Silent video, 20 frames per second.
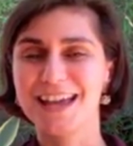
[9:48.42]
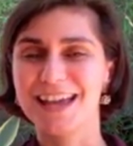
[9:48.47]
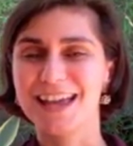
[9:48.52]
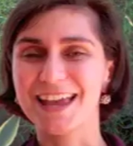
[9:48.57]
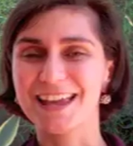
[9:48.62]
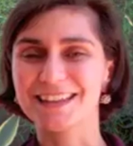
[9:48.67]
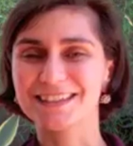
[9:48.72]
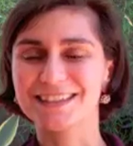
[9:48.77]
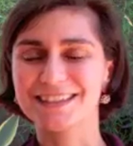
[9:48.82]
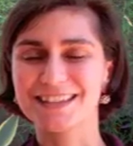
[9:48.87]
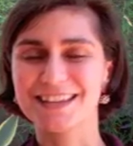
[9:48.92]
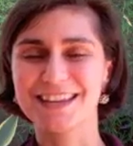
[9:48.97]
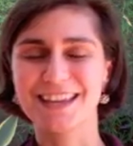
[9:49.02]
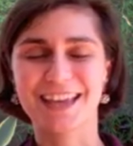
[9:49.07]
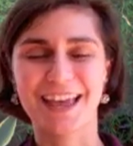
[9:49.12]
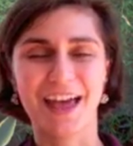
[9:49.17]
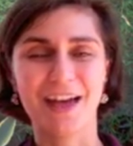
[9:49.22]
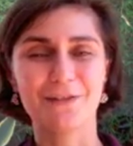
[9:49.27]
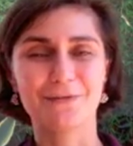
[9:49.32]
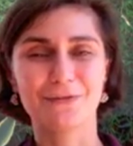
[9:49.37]
and seek
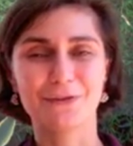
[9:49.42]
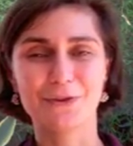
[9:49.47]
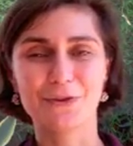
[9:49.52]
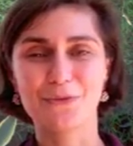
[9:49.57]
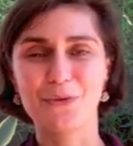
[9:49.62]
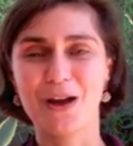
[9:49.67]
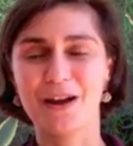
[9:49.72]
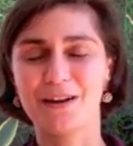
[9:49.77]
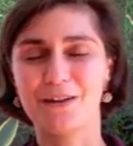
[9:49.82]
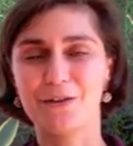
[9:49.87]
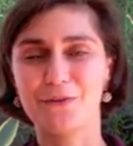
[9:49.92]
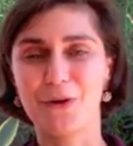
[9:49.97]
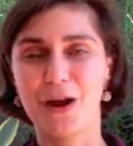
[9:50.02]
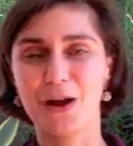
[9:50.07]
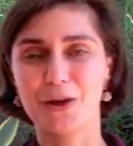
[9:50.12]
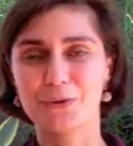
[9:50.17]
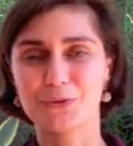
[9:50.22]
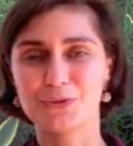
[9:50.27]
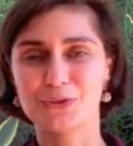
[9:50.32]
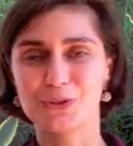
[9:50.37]
everywhere
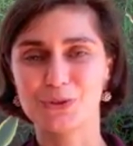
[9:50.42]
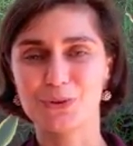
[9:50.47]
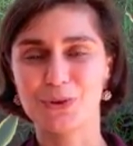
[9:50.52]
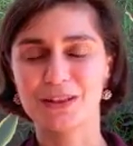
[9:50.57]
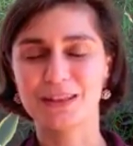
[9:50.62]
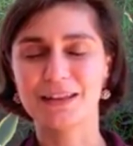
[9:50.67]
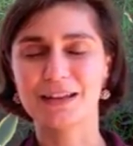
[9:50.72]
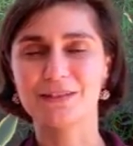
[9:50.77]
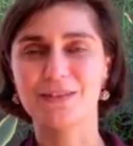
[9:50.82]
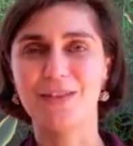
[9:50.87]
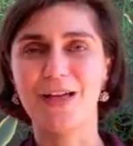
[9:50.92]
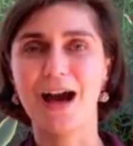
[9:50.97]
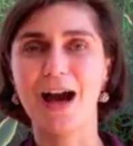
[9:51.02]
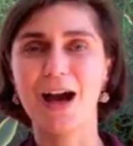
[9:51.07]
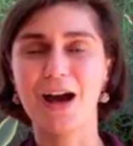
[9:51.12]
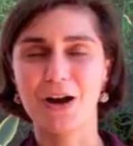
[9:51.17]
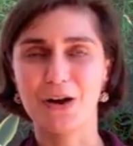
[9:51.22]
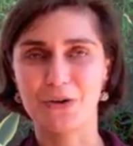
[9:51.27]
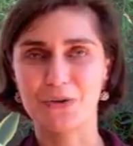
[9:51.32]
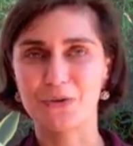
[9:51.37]
around you and
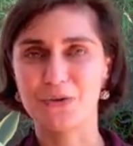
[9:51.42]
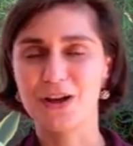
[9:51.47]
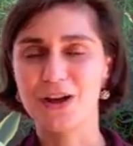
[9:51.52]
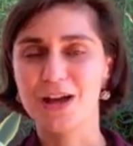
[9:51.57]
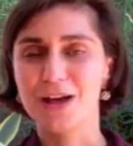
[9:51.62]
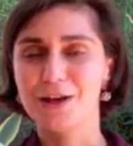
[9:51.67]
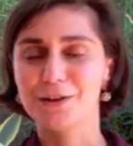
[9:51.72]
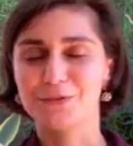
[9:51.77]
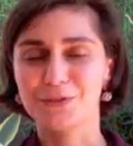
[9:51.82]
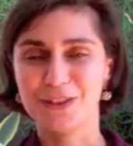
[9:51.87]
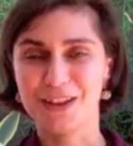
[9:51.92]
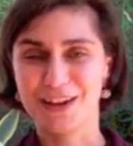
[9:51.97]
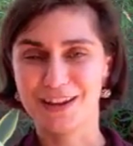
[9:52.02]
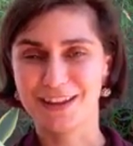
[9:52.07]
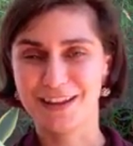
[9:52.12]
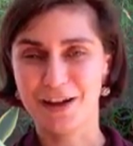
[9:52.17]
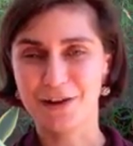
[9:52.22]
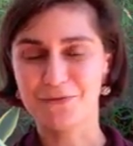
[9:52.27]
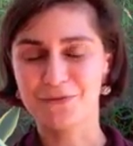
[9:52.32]
allow for that